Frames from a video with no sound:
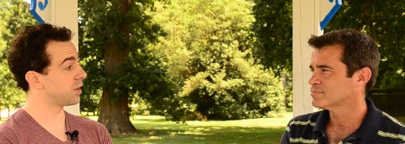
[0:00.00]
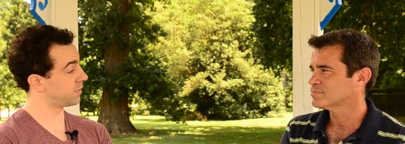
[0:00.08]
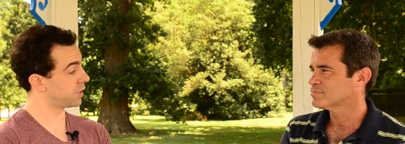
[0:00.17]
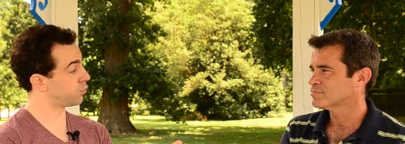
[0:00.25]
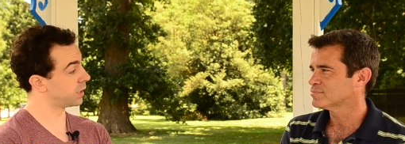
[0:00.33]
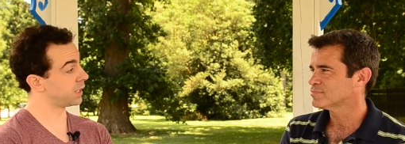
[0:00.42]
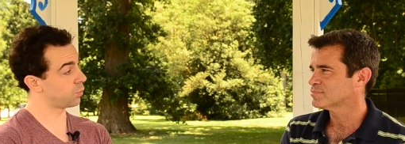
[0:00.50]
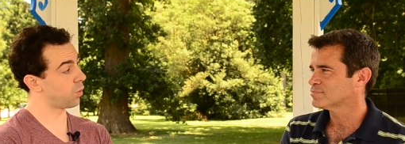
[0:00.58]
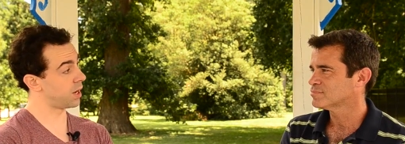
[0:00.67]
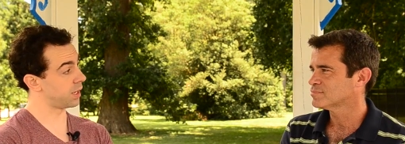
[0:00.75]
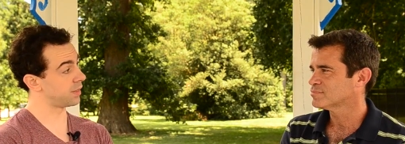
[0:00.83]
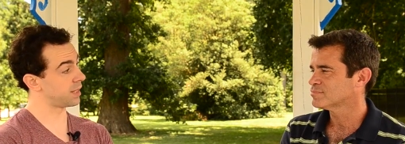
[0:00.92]
Speaker 1: shove, he really
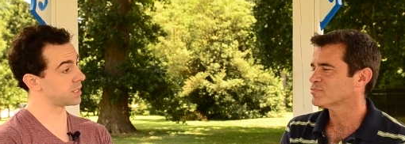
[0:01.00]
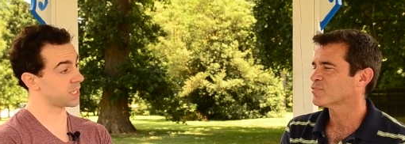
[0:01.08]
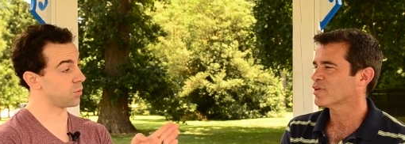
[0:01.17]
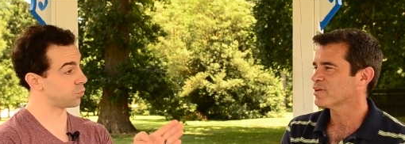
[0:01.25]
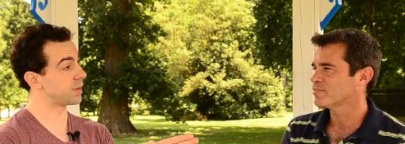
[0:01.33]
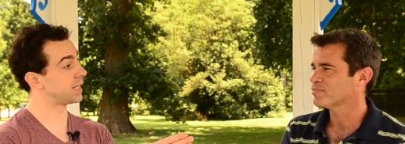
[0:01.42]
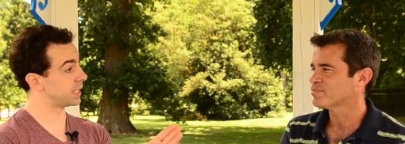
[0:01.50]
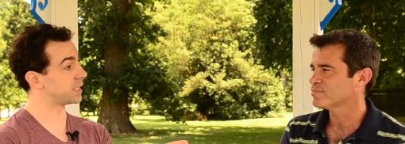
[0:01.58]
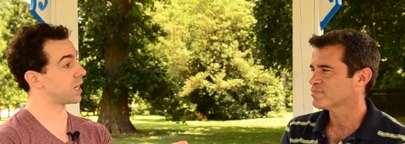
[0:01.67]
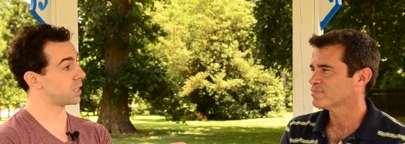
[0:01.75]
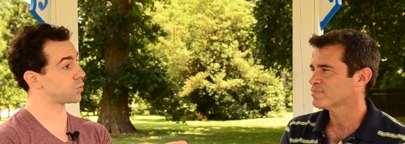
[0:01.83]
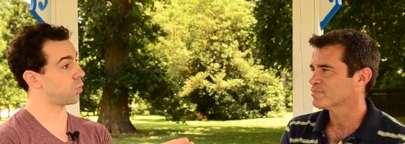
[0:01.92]
wanted this. He
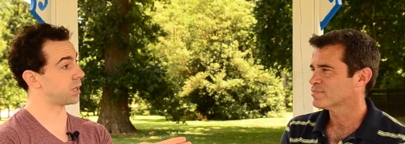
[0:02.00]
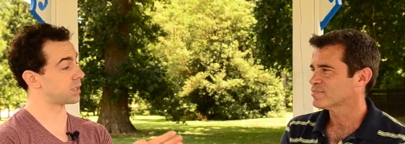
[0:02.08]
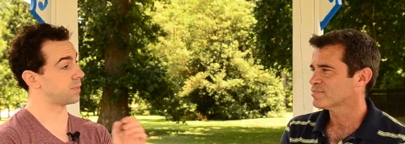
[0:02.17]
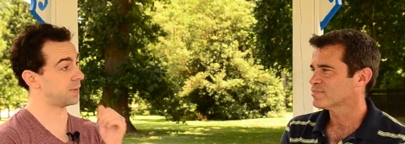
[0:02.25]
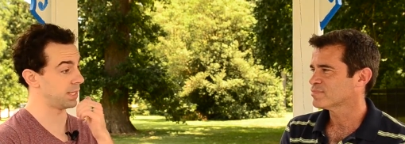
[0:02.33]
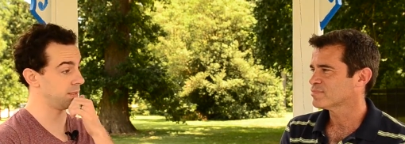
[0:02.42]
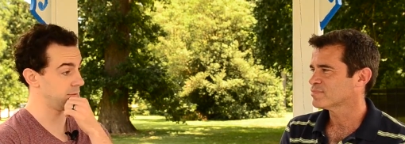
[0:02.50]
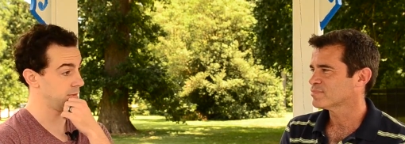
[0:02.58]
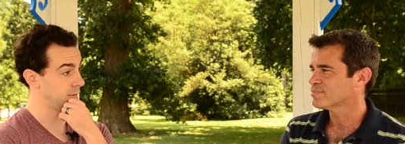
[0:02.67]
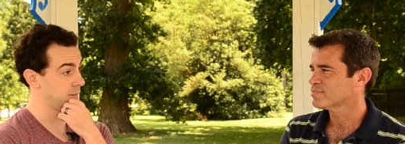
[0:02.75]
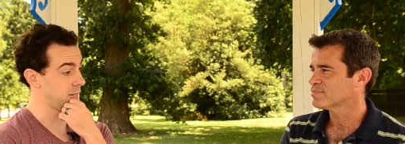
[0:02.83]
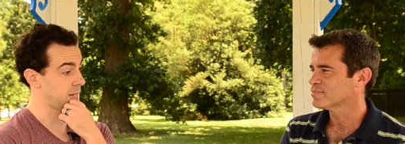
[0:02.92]
really does want to be
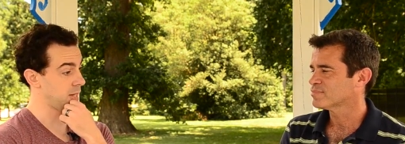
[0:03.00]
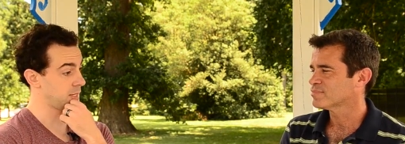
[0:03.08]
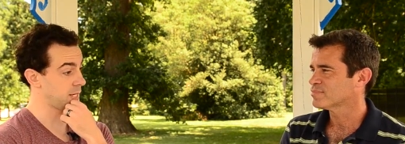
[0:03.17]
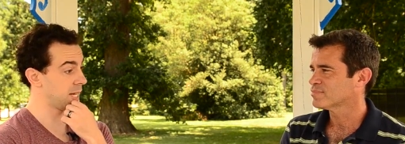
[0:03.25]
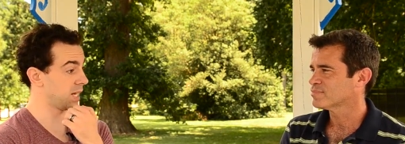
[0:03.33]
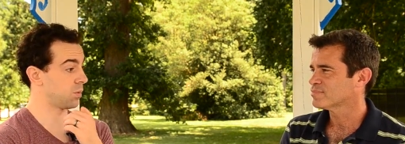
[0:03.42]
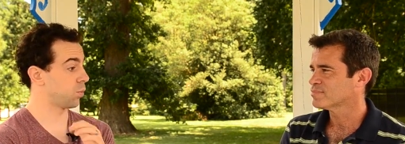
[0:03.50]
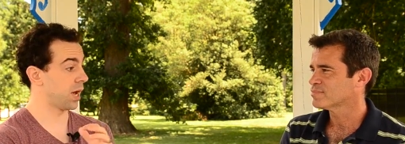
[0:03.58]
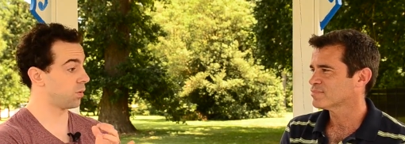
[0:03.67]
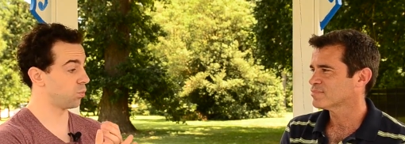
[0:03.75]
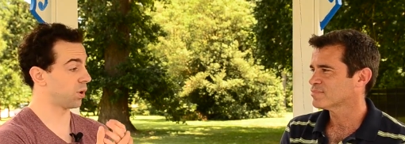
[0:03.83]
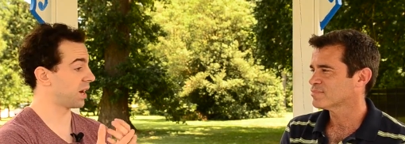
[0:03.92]
uh, king in,
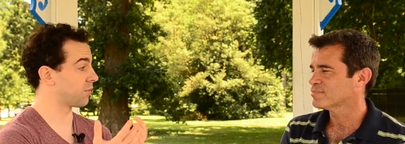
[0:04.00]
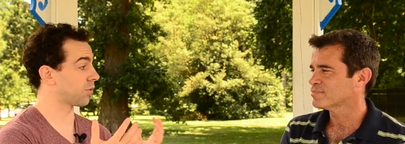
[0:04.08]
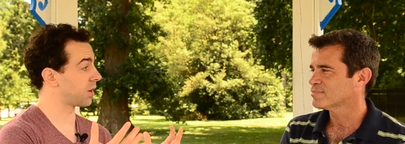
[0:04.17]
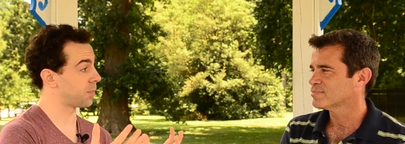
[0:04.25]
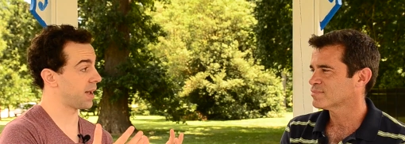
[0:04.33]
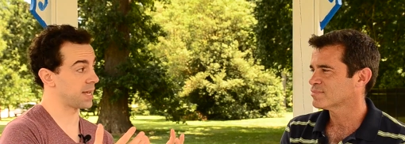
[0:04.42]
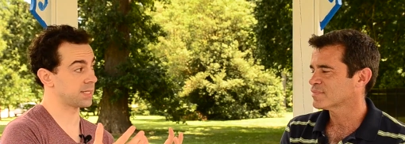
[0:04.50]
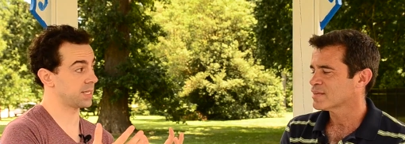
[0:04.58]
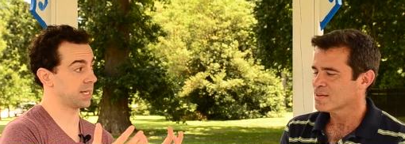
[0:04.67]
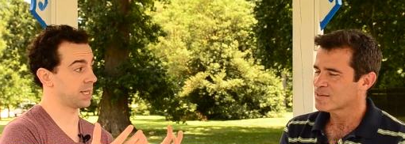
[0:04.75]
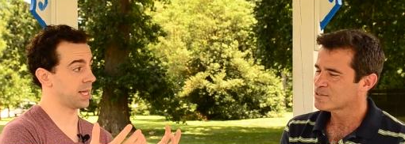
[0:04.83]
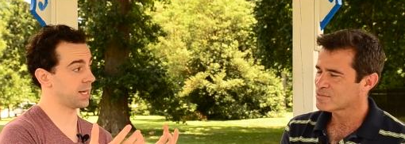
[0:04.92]
in whatever
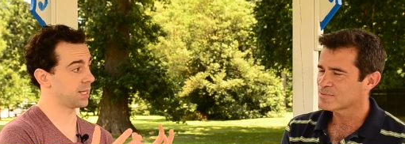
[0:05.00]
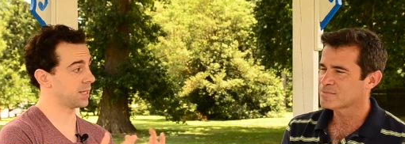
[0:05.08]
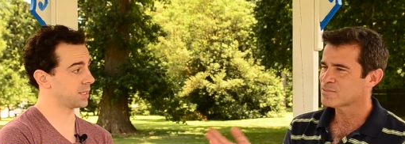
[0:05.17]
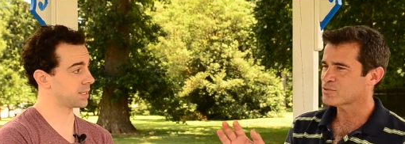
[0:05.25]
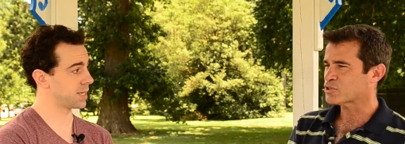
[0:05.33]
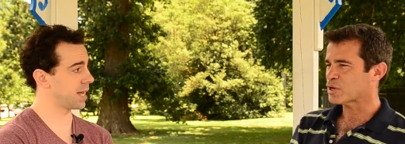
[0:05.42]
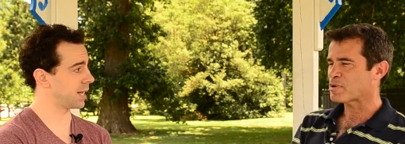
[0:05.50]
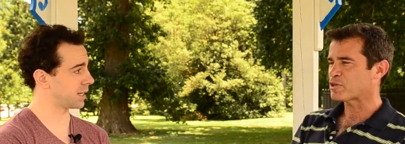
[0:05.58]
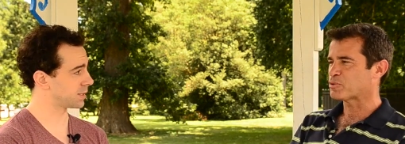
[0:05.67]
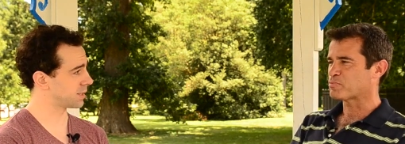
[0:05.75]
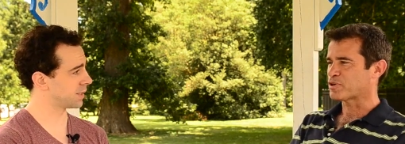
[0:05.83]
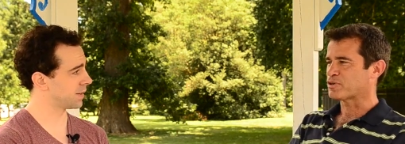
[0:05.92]
capacity that. So talk takes.
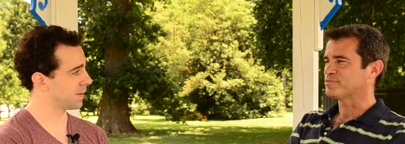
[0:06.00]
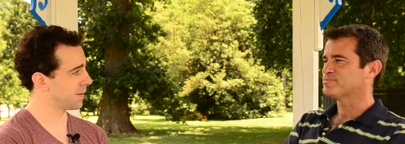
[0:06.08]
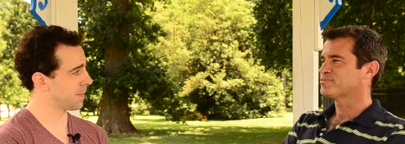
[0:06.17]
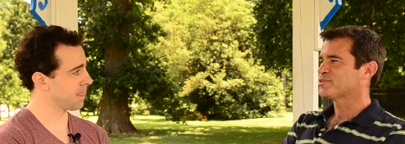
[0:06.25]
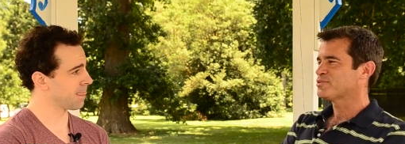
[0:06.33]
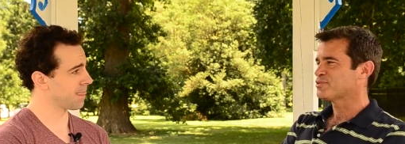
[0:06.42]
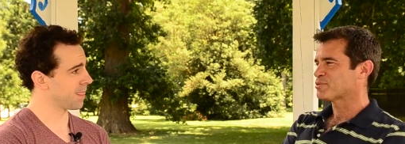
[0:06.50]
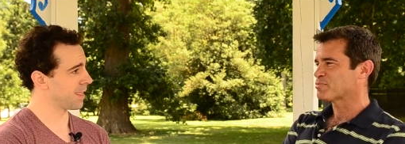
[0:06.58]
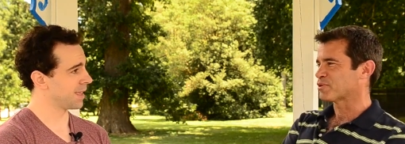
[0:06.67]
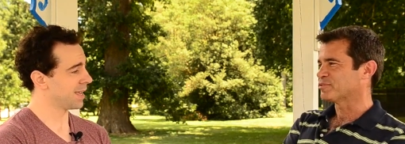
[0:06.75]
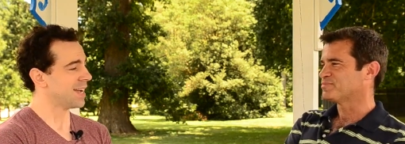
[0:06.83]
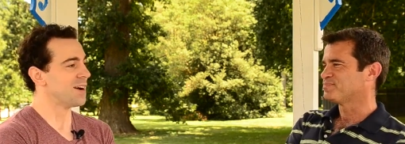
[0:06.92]
about your
Speaker 2: Bert. Who's
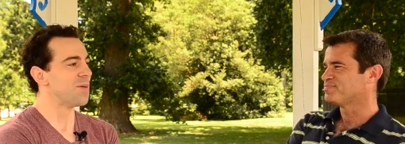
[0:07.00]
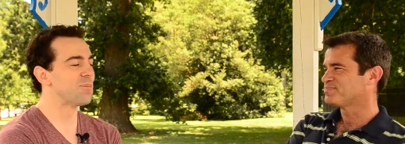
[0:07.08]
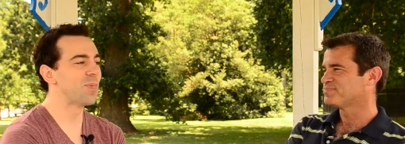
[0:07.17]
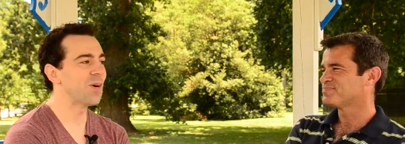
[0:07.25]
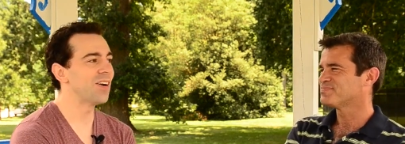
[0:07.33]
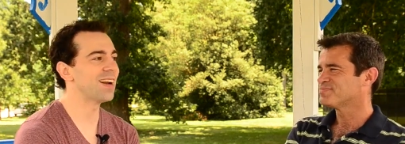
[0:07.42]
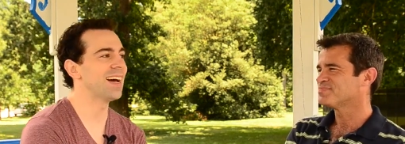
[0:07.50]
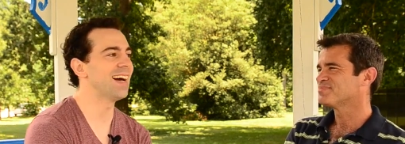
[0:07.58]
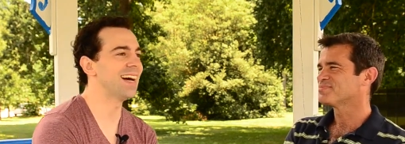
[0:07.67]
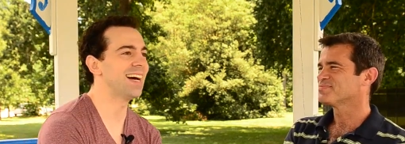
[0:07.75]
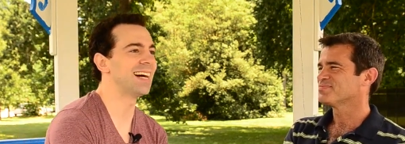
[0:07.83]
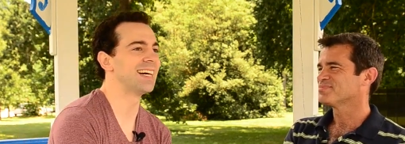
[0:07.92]
your Bert? Bert,
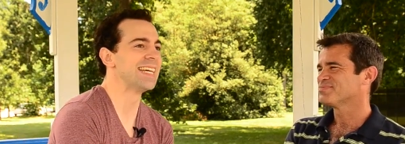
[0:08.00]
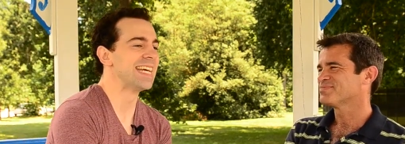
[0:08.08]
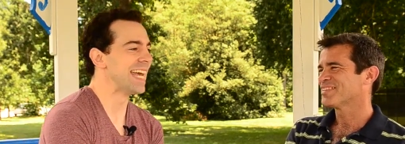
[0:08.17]
Speaker 1: uh,